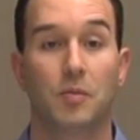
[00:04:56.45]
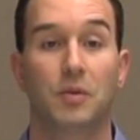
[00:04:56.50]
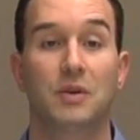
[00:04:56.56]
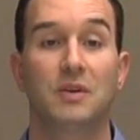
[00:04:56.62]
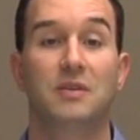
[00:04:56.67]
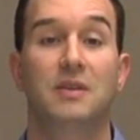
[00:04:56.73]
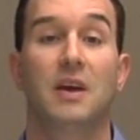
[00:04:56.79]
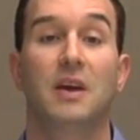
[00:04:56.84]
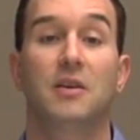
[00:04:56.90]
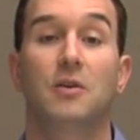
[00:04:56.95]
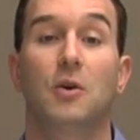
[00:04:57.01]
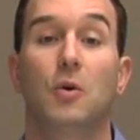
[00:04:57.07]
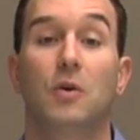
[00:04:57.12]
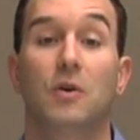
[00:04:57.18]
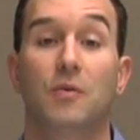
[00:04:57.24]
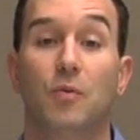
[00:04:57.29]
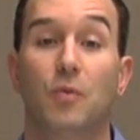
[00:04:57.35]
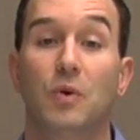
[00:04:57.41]
Please take
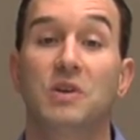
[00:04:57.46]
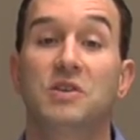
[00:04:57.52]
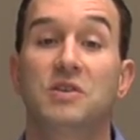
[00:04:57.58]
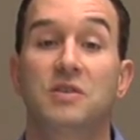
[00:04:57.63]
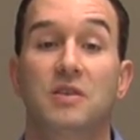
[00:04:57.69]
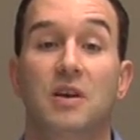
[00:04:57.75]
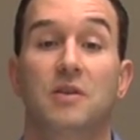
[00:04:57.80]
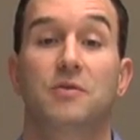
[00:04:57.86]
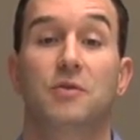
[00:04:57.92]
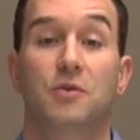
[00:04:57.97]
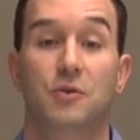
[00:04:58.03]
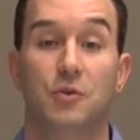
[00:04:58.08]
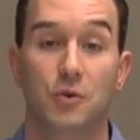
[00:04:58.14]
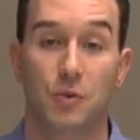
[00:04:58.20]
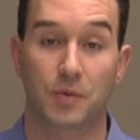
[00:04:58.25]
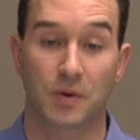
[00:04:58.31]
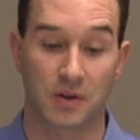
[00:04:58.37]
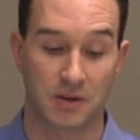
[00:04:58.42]
note of which sensor
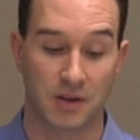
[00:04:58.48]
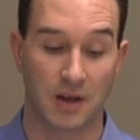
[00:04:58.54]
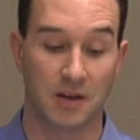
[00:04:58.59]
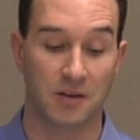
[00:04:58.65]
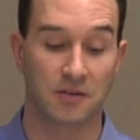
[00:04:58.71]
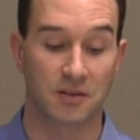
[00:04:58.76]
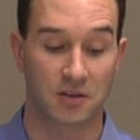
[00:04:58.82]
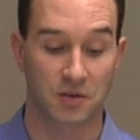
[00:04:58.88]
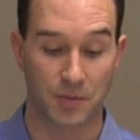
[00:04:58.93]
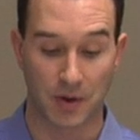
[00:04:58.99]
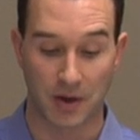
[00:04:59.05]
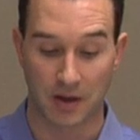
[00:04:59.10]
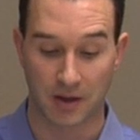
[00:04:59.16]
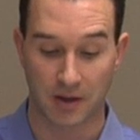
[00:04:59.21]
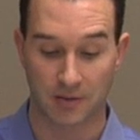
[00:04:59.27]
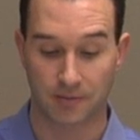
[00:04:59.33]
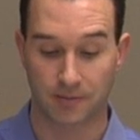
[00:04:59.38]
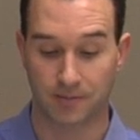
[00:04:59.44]
tube contains the
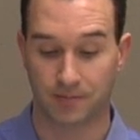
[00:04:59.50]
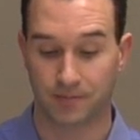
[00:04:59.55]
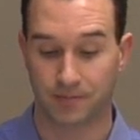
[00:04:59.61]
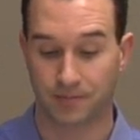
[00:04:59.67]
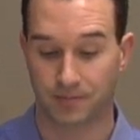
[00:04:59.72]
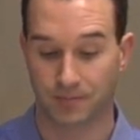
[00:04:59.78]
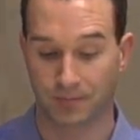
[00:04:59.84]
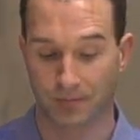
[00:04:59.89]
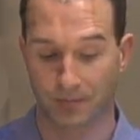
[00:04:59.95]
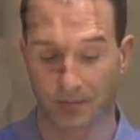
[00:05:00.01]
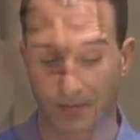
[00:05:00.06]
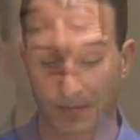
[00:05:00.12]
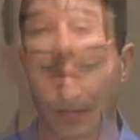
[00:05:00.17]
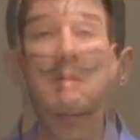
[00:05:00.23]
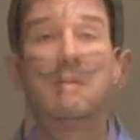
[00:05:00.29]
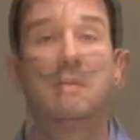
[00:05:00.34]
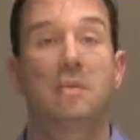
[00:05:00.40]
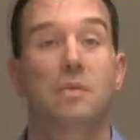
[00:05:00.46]
spike.
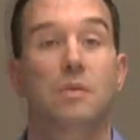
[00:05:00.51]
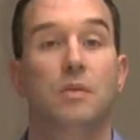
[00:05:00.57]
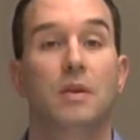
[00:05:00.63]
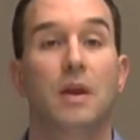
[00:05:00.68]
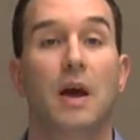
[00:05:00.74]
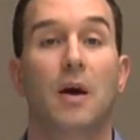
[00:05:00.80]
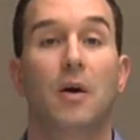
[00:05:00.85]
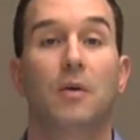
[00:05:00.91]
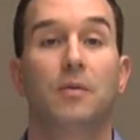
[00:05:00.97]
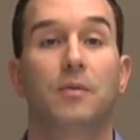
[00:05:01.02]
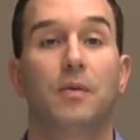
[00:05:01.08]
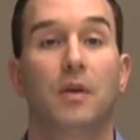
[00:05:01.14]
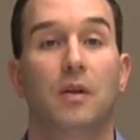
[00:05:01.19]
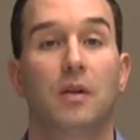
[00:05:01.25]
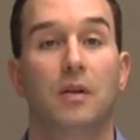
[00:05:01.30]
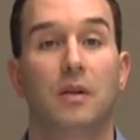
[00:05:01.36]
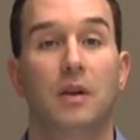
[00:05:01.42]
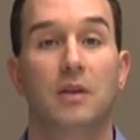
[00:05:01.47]
Now,
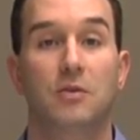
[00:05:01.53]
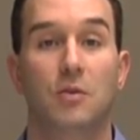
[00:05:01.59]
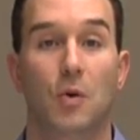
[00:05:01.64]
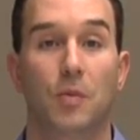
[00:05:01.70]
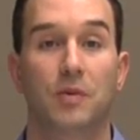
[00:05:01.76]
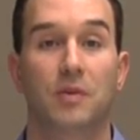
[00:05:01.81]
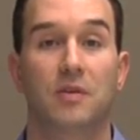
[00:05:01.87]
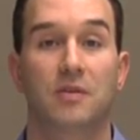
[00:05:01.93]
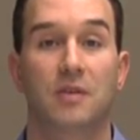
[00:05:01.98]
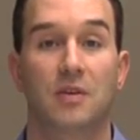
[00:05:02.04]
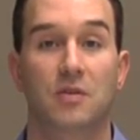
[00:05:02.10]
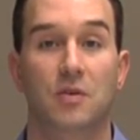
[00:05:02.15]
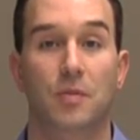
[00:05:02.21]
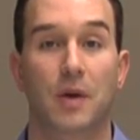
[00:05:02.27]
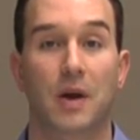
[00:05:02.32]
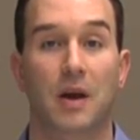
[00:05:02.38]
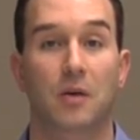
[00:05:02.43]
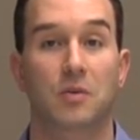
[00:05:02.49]
let's open the
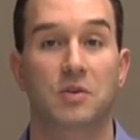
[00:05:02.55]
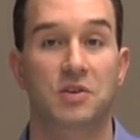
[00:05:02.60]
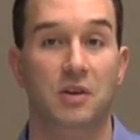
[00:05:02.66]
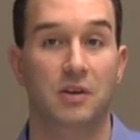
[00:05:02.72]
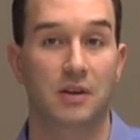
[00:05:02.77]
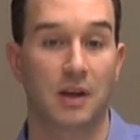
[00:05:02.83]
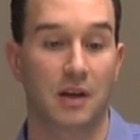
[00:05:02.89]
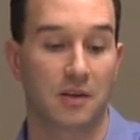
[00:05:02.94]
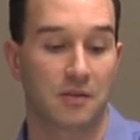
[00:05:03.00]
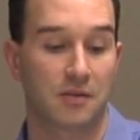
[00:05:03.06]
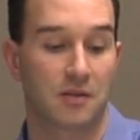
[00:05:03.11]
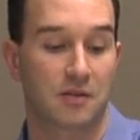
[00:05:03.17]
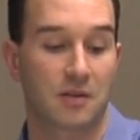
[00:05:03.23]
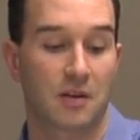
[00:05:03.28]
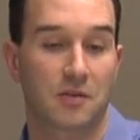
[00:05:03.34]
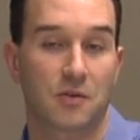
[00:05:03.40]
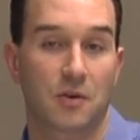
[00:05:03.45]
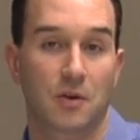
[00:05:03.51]
sensor bag which contains the
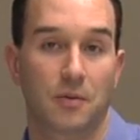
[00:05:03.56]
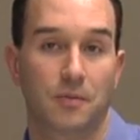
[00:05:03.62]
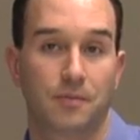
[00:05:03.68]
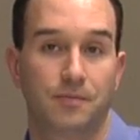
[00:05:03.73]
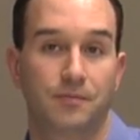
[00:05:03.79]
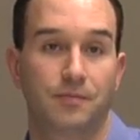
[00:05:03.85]
sensor.